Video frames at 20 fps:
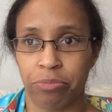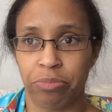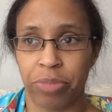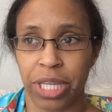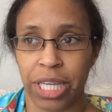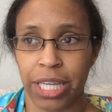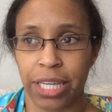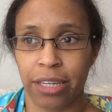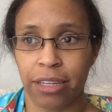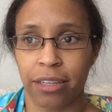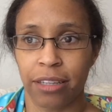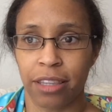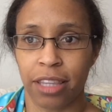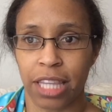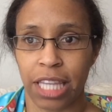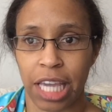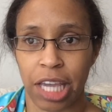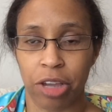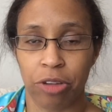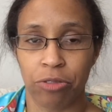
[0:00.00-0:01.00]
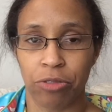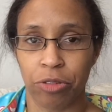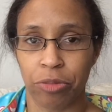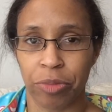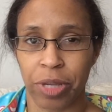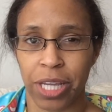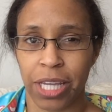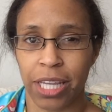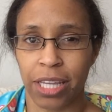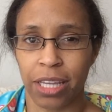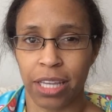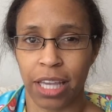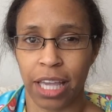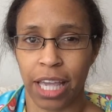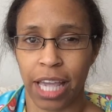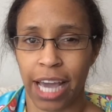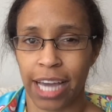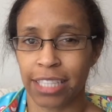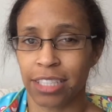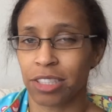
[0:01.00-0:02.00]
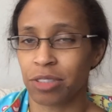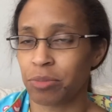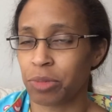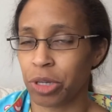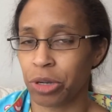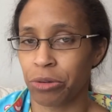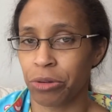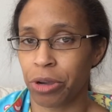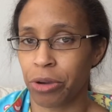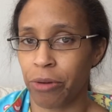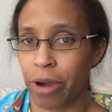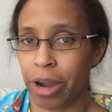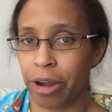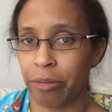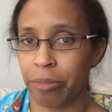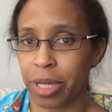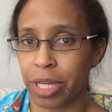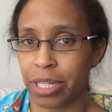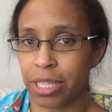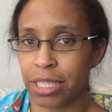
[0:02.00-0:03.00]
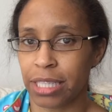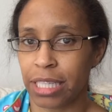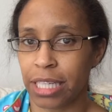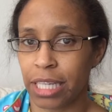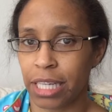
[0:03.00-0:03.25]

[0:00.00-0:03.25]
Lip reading: big thing for me. It has to be a requirement